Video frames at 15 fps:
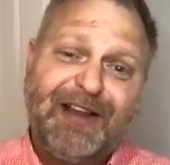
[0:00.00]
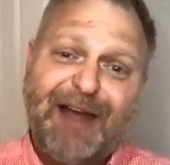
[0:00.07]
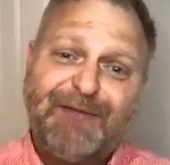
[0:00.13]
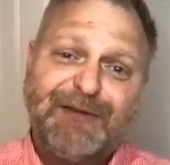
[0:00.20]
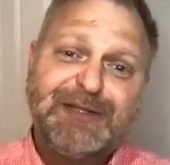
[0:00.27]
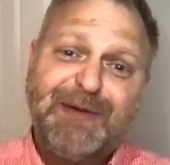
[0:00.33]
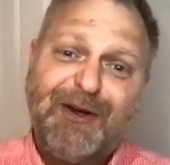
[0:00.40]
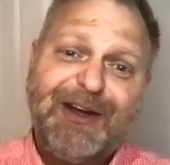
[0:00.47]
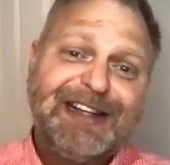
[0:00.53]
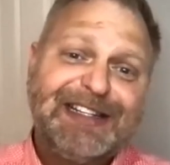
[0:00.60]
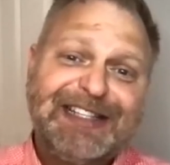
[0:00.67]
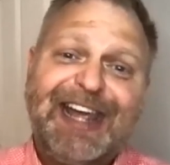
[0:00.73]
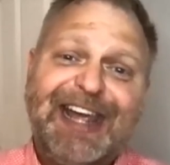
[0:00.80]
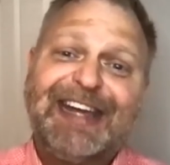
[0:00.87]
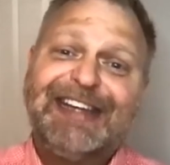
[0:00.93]
life
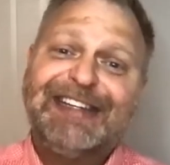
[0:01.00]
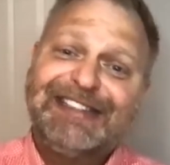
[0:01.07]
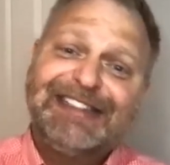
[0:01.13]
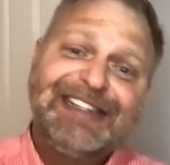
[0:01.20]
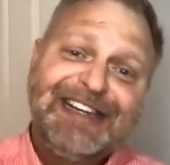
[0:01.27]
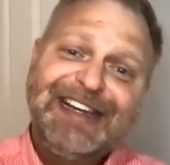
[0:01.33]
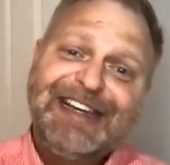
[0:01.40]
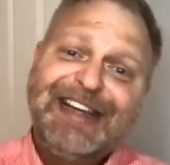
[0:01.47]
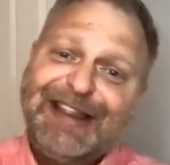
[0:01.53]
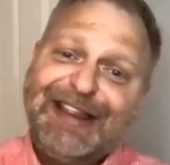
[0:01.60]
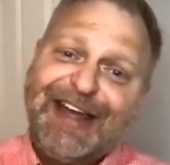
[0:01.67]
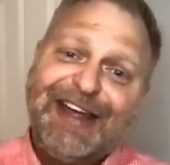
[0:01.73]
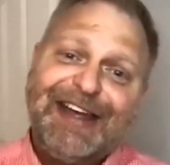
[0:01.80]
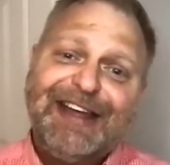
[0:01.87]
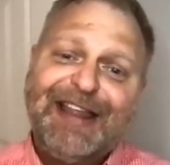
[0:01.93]
experience, they can
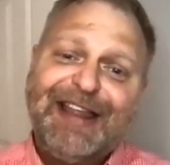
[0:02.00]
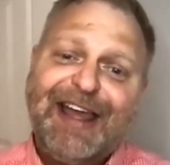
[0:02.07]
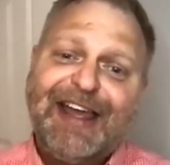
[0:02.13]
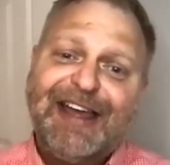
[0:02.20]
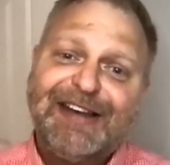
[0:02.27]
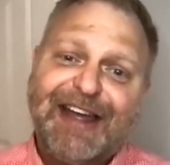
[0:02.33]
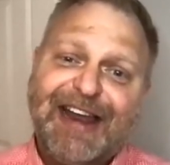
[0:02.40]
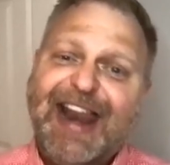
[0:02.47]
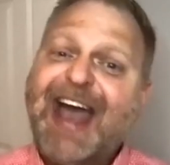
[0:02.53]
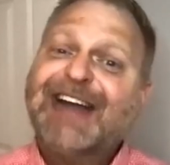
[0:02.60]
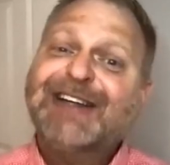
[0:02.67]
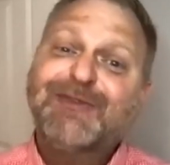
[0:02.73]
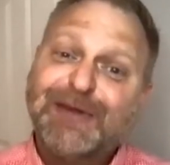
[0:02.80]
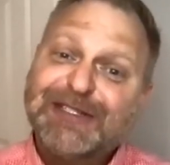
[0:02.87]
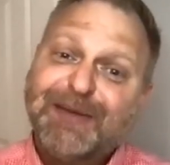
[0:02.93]
they they can
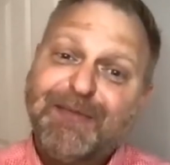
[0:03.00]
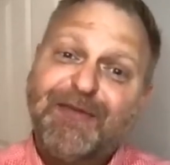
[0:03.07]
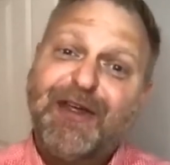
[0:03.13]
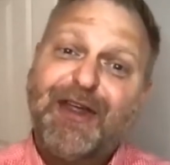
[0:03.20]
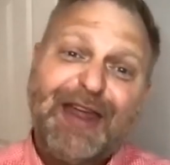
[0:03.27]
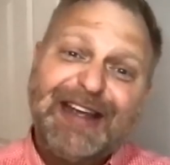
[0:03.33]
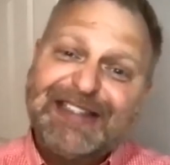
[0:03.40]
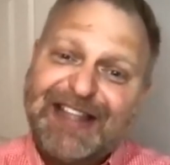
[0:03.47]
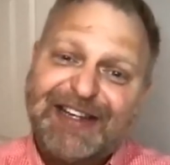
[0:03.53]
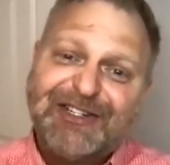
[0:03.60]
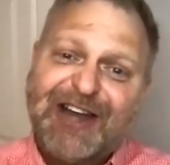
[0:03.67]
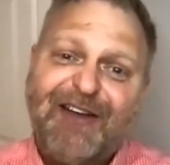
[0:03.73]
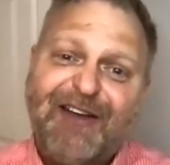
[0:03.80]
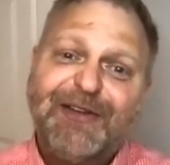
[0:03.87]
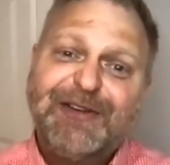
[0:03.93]
connect with some of the things that
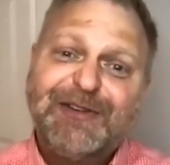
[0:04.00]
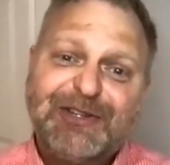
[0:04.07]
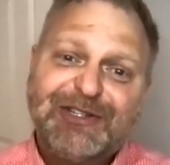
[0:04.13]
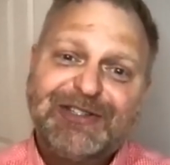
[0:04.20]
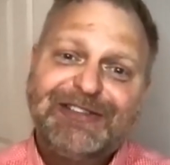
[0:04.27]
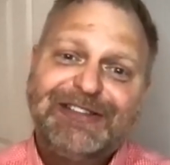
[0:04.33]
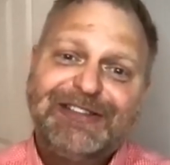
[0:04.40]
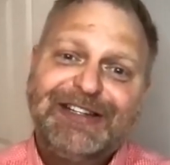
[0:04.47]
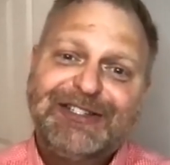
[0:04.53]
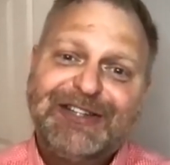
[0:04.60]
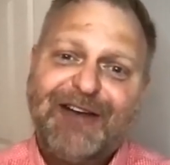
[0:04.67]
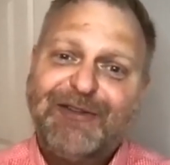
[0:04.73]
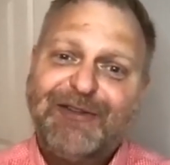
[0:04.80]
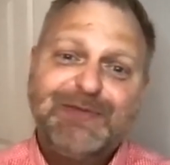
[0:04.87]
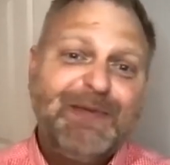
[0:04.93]
challenge
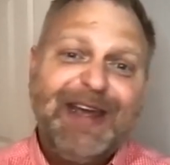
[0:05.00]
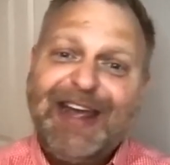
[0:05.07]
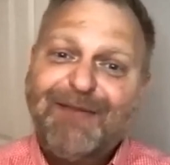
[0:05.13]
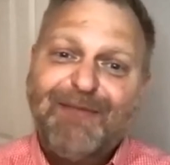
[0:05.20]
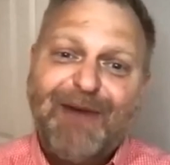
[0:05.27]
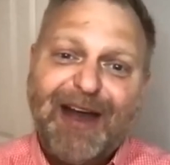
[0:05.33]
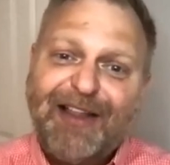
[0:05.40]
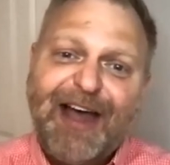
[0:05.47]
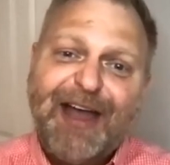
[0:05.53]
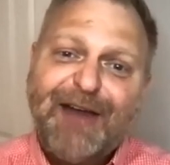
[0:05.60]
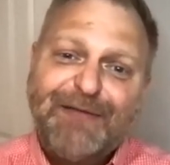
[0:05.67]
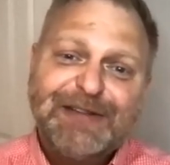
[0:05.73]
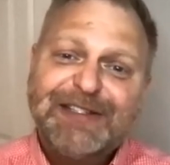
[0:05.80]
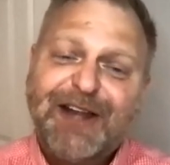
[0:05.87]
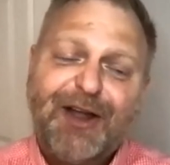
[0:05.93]
challenge me in my life
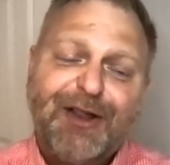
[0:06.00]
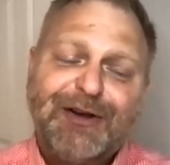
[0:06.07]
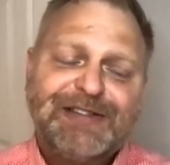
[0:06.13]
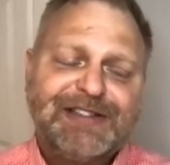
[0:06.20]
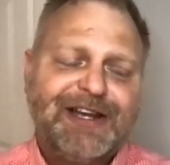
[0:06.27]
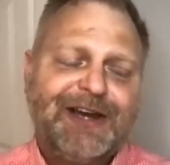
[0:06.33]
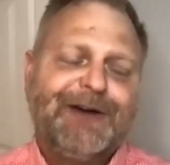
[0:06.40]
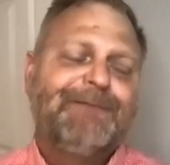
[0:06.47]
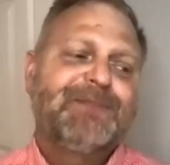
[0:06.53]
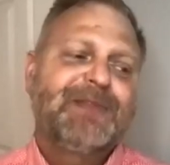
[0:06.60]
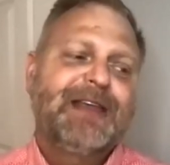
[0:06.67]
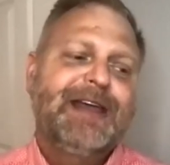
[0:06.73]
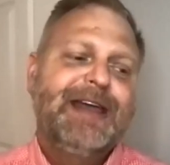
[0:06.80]
as another. So